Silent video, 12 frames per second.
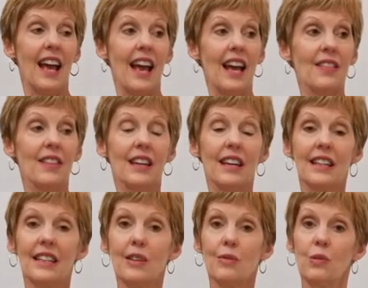And
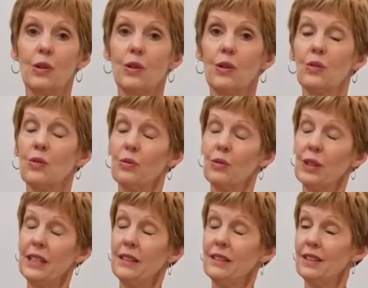then we'll
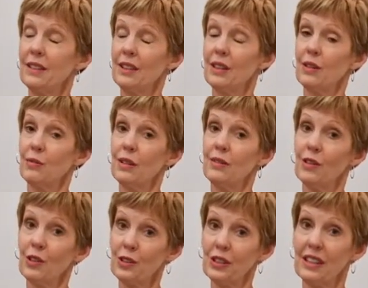
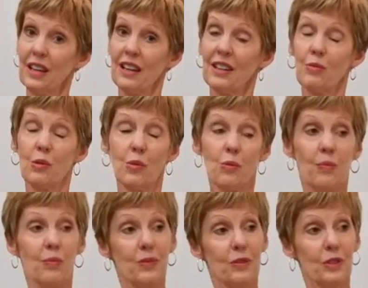reverse that. We'll
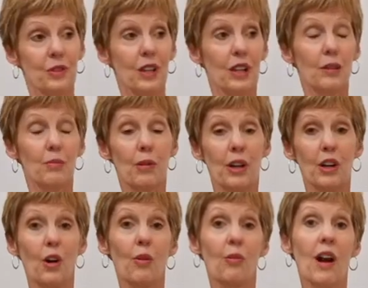bring
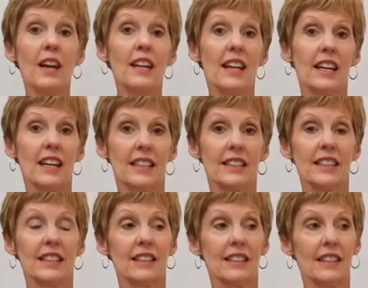our right hand
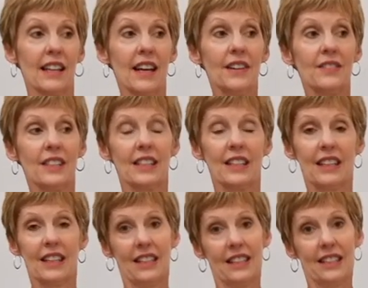to the left
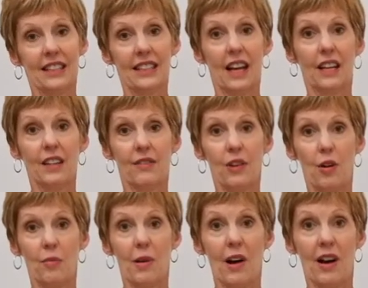side of our
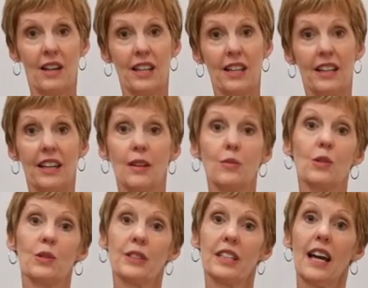body and
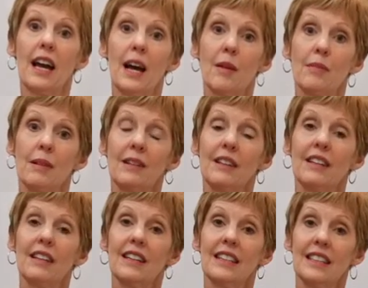we'll tap
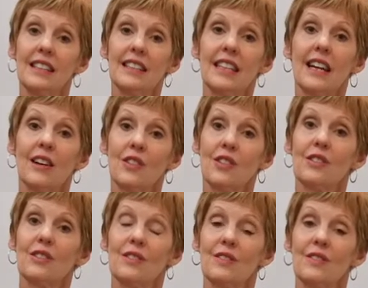down
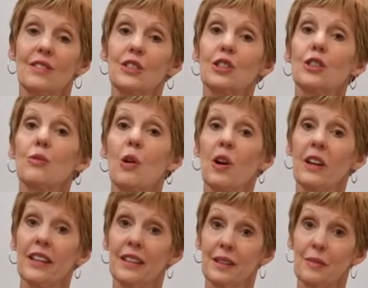to our
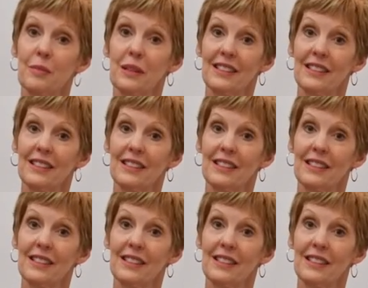hip.